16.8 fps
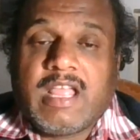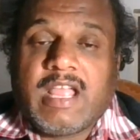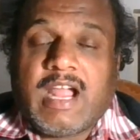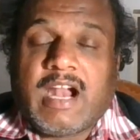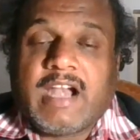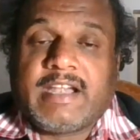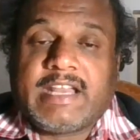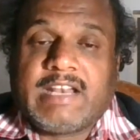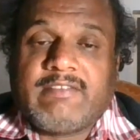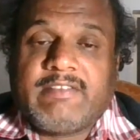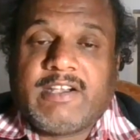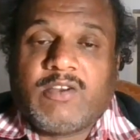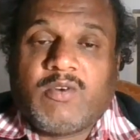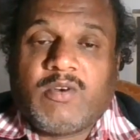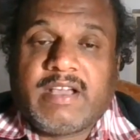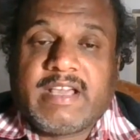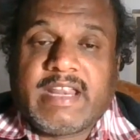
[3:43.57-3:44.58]
until we
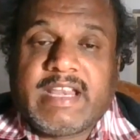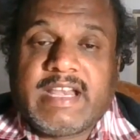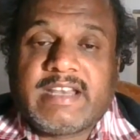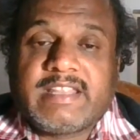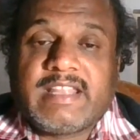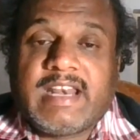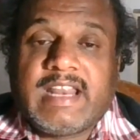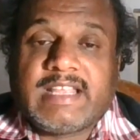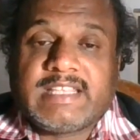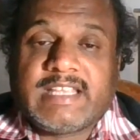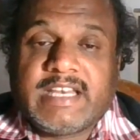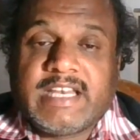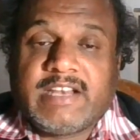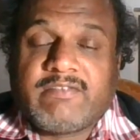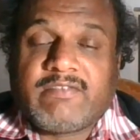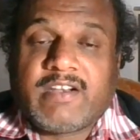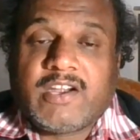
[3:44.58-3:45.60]
don't create the lesson
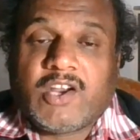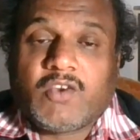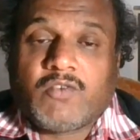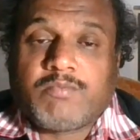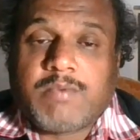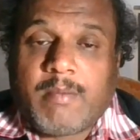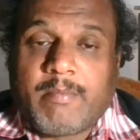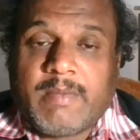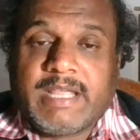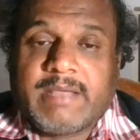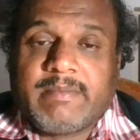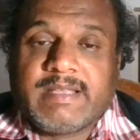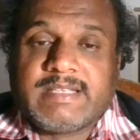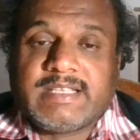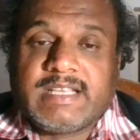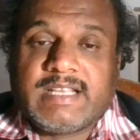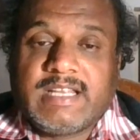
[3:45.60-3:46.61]
in front of public
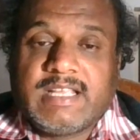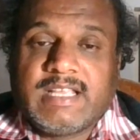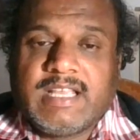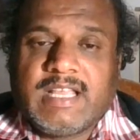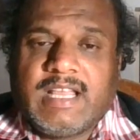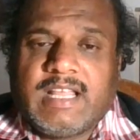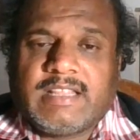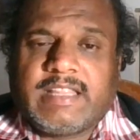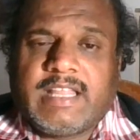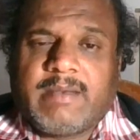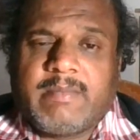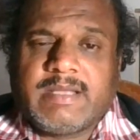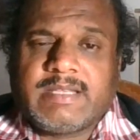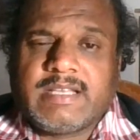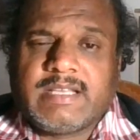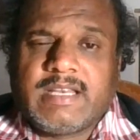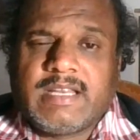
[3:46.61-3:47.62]
basically, then
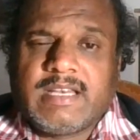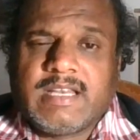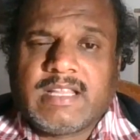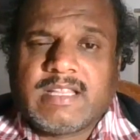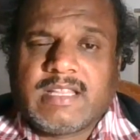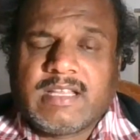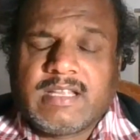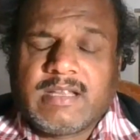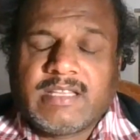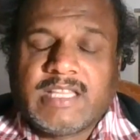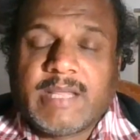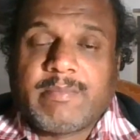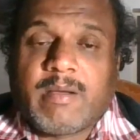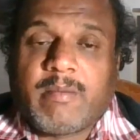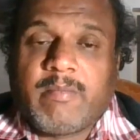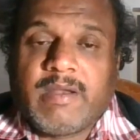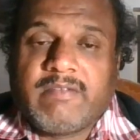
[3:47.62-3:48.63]
basically the
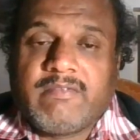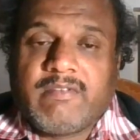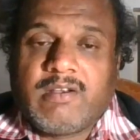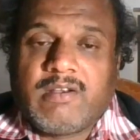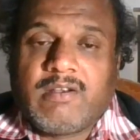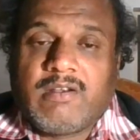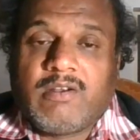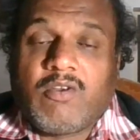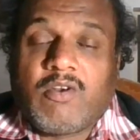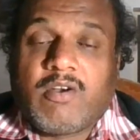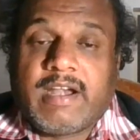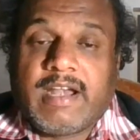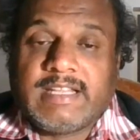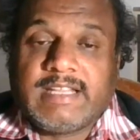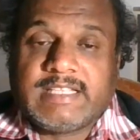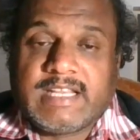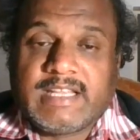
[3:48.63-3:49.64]
public will not
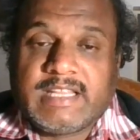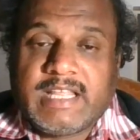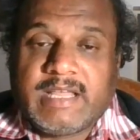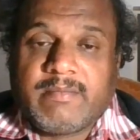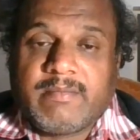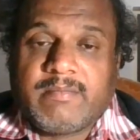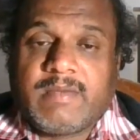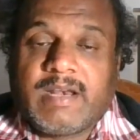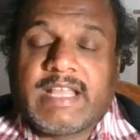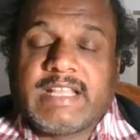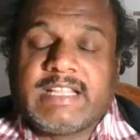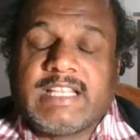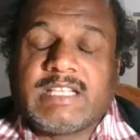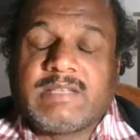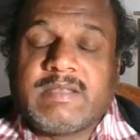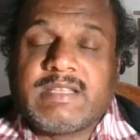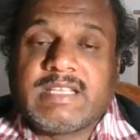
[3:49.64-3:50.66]
listen them. Like
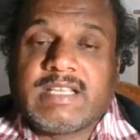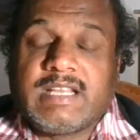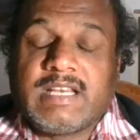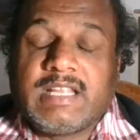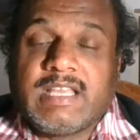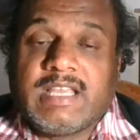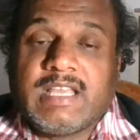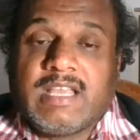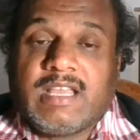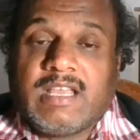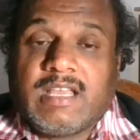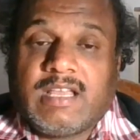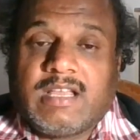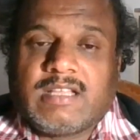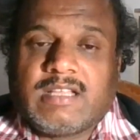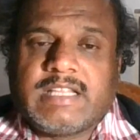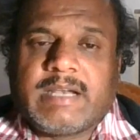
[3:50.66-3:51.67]
this basically
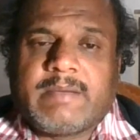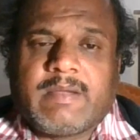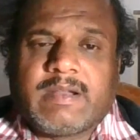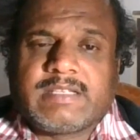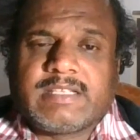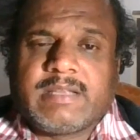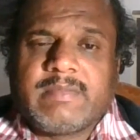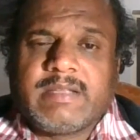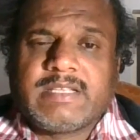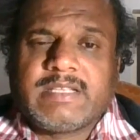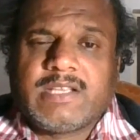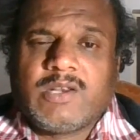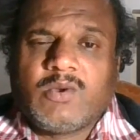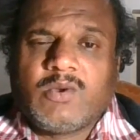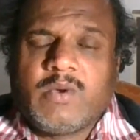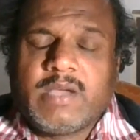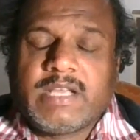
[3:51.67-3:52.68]
that person basically
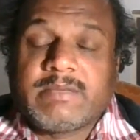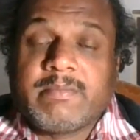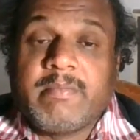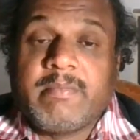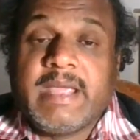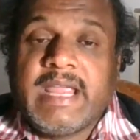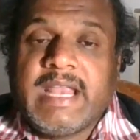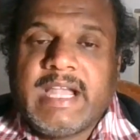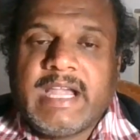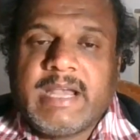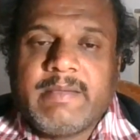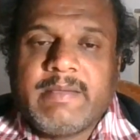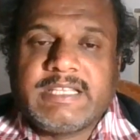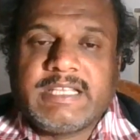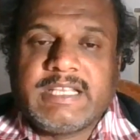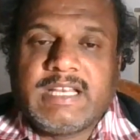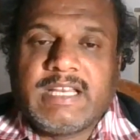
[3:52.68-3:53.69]
who has mailed
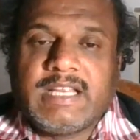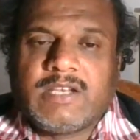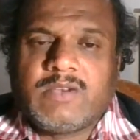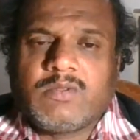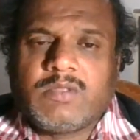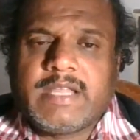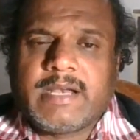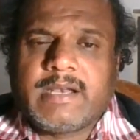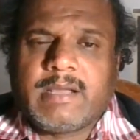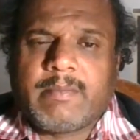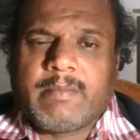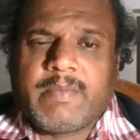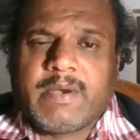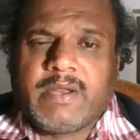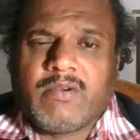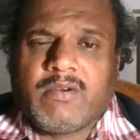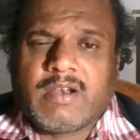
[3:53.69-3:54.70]
basically to that
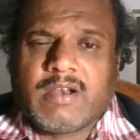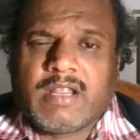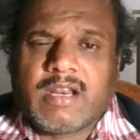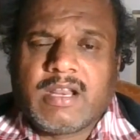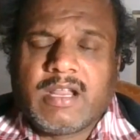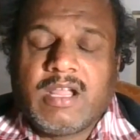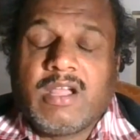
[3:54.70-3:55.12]
company owner,